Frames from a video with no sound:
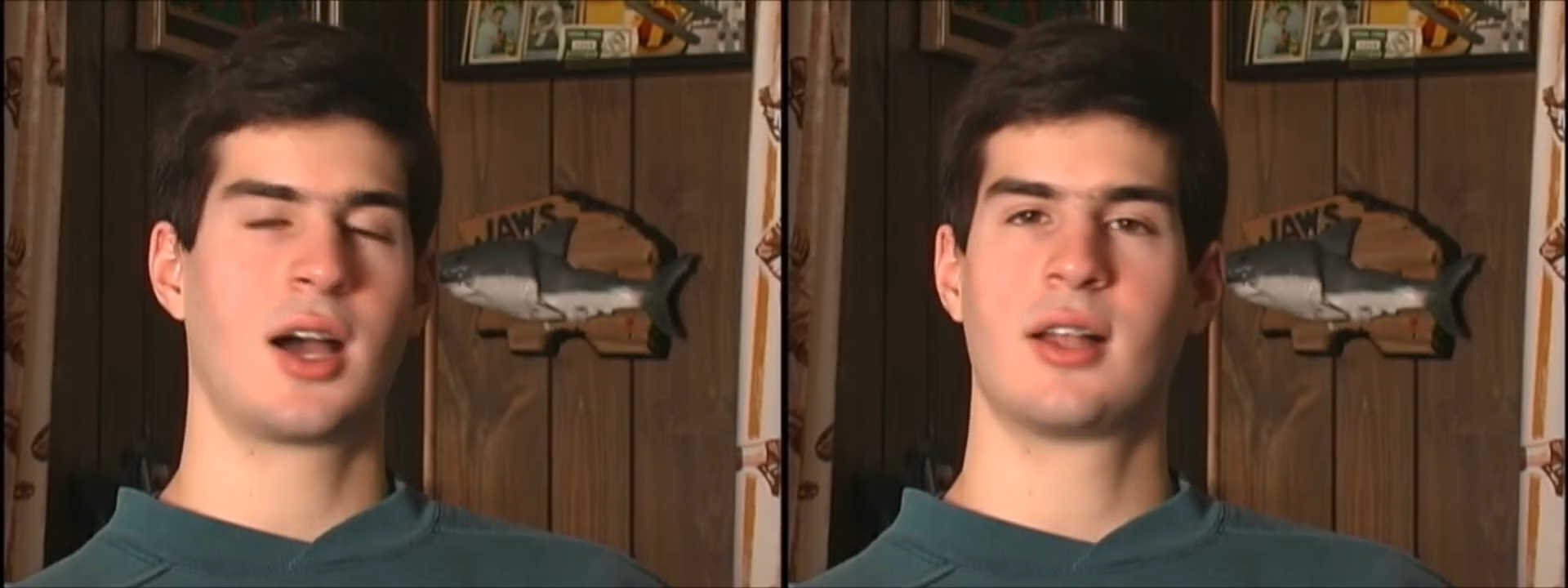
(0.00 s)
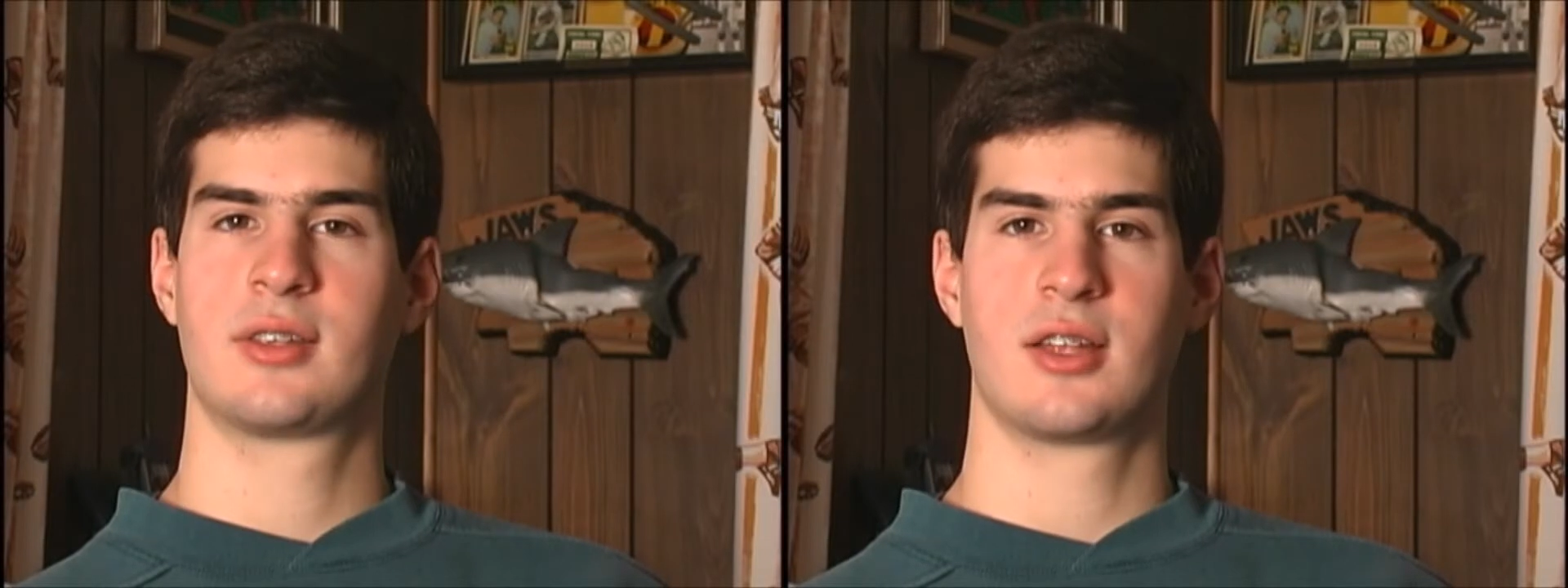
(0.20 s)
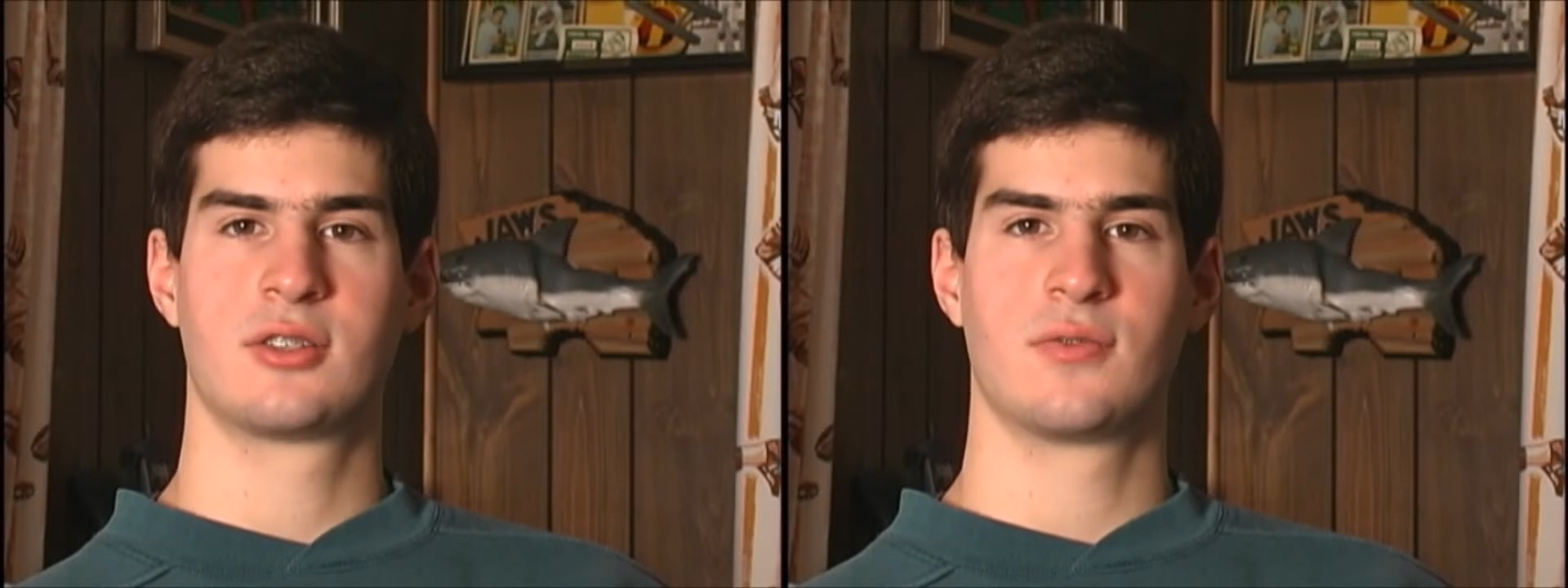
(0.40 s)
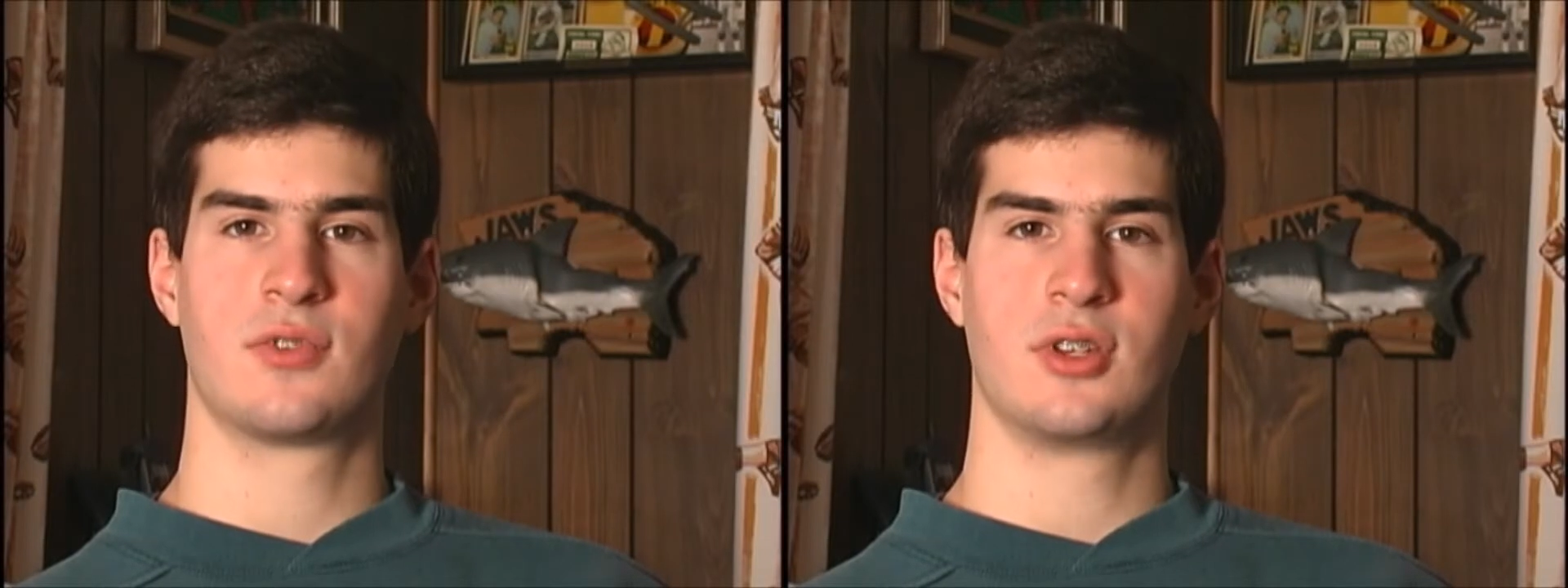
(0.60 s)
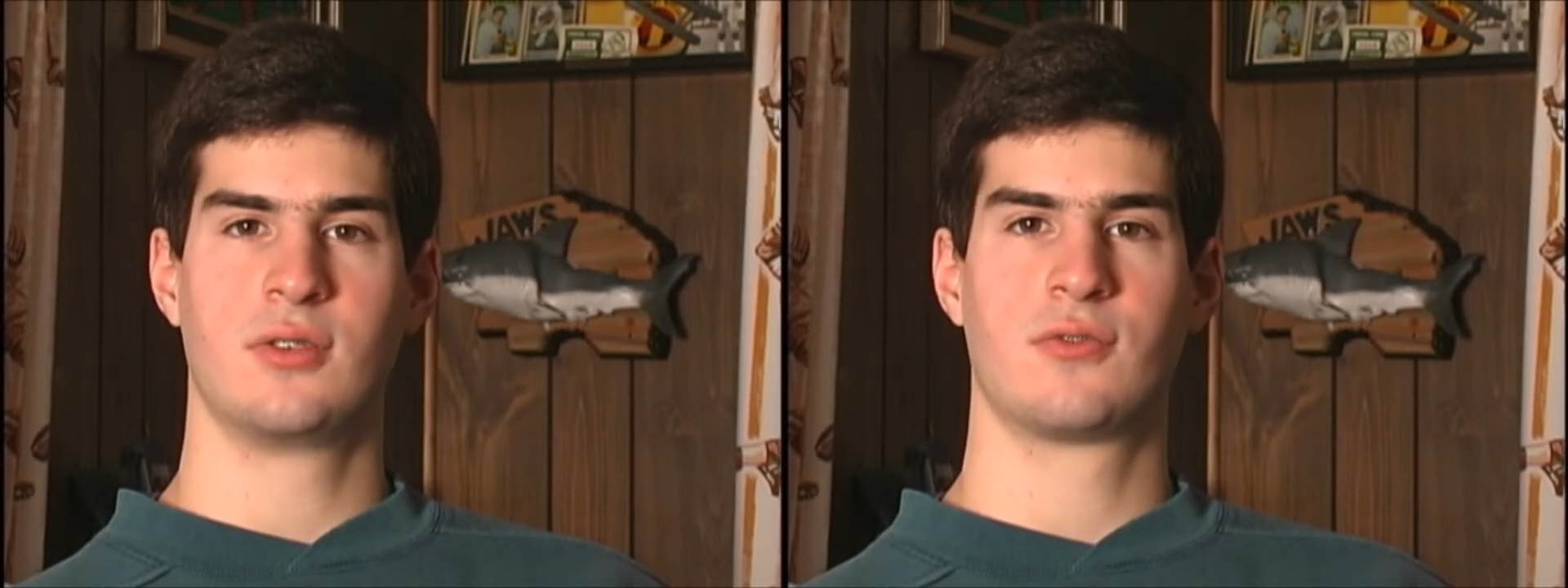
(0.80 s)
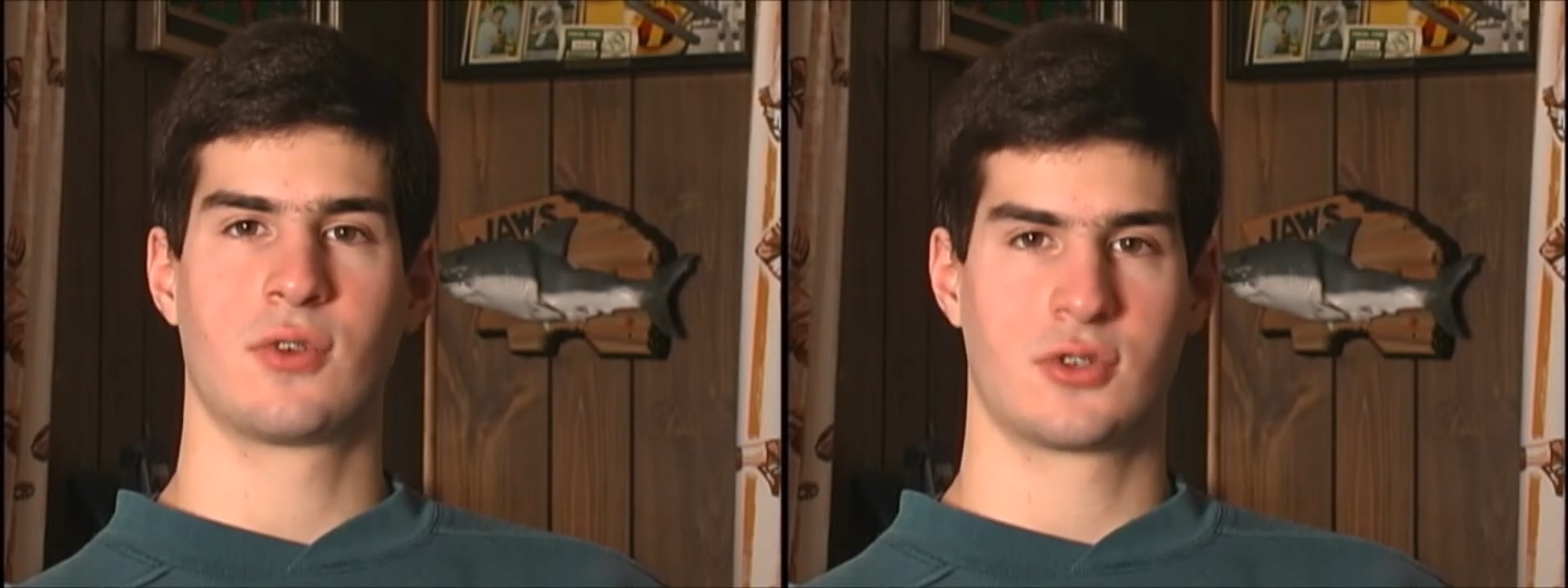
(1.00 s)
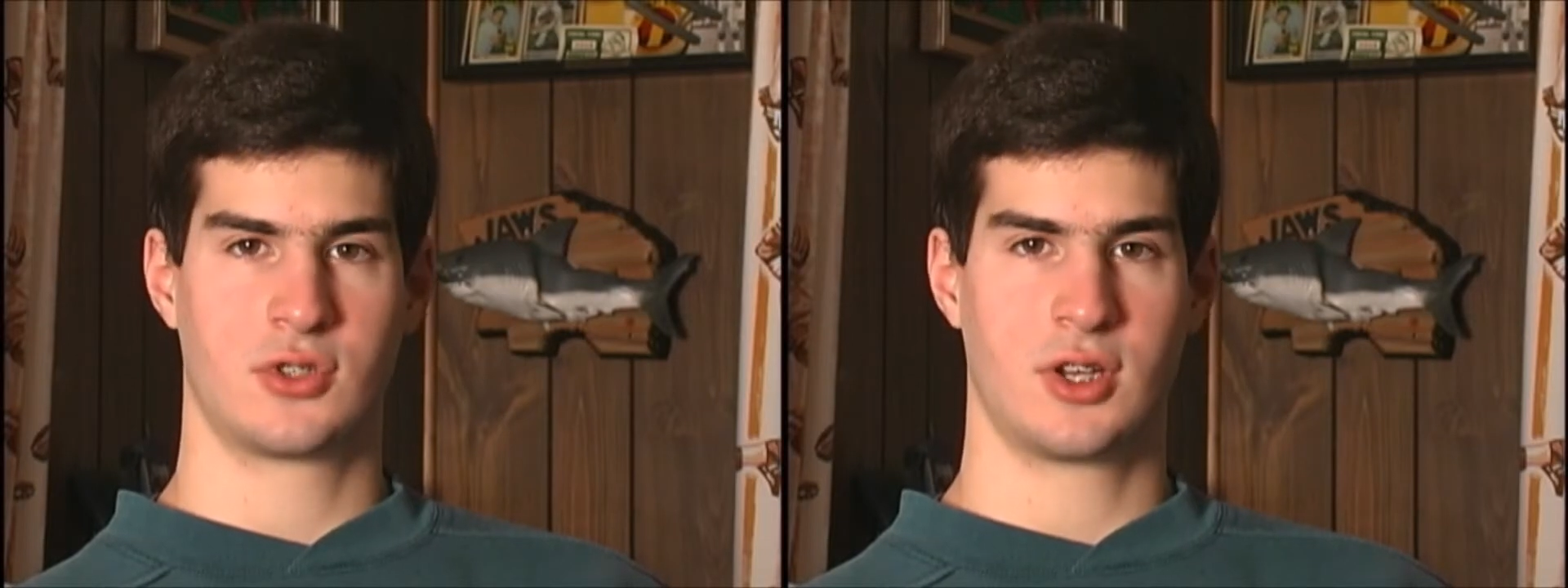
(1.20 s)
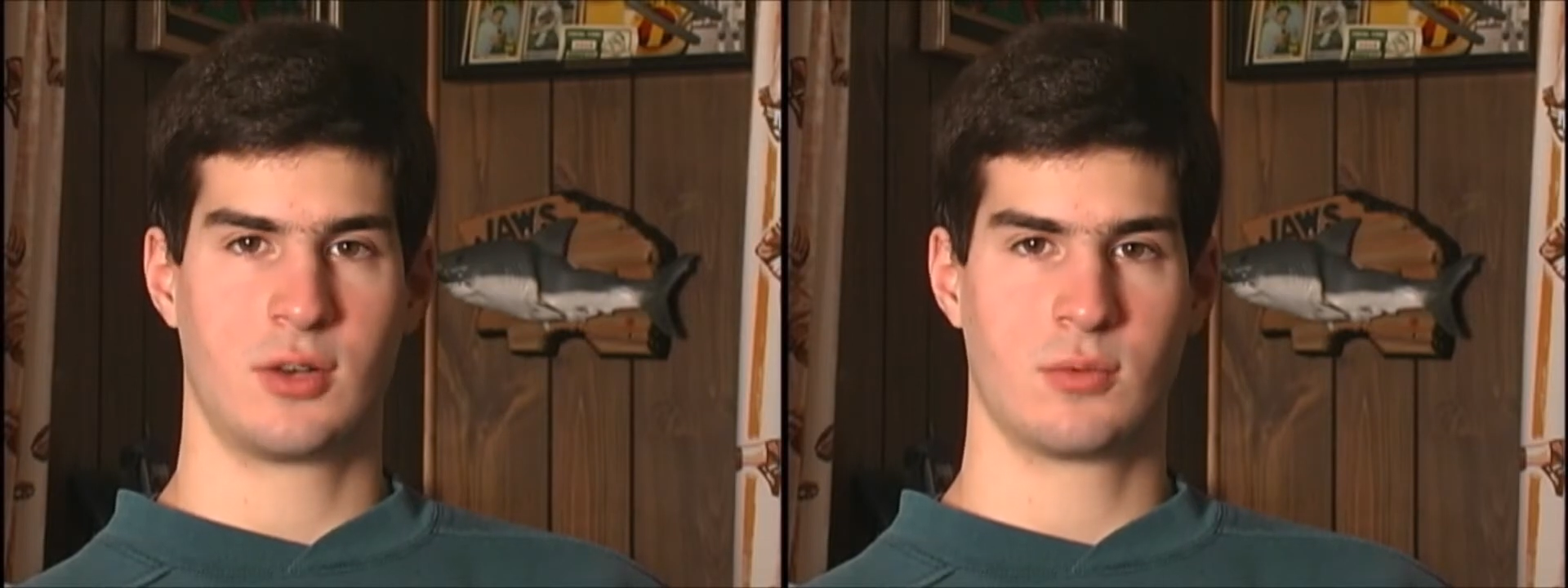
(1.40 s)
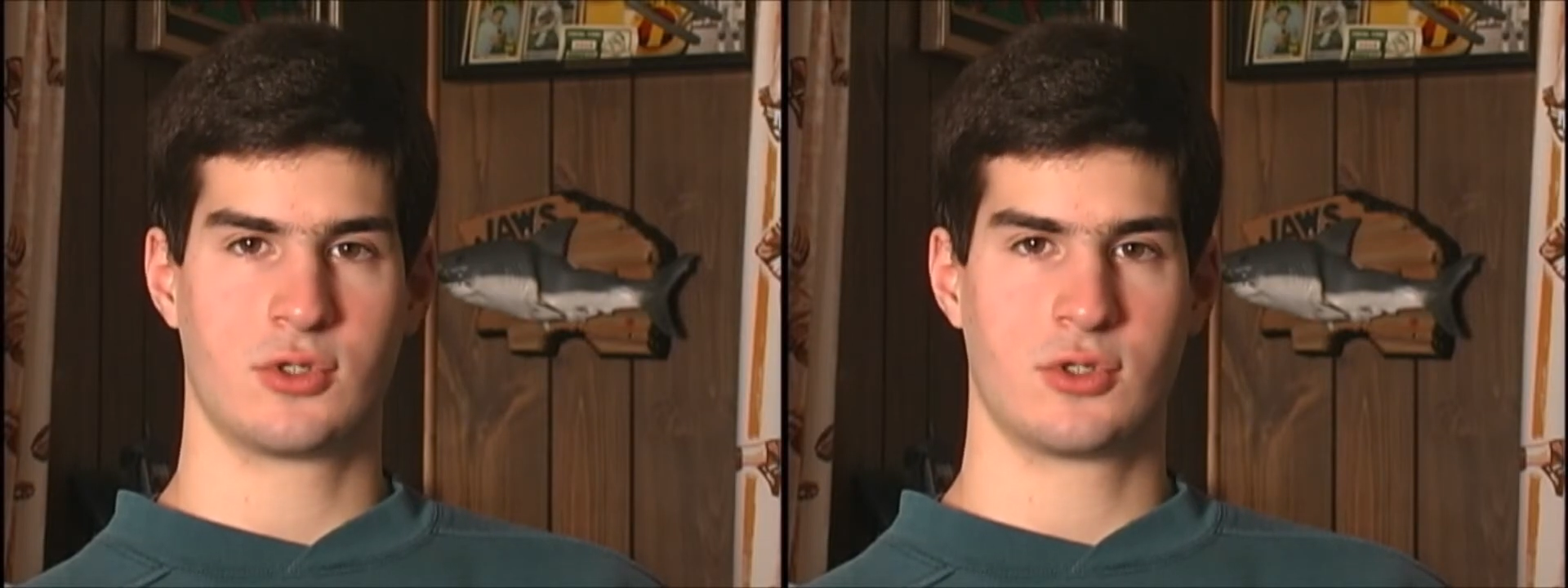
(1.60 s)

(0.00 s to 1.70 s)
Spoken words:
contents of the first scene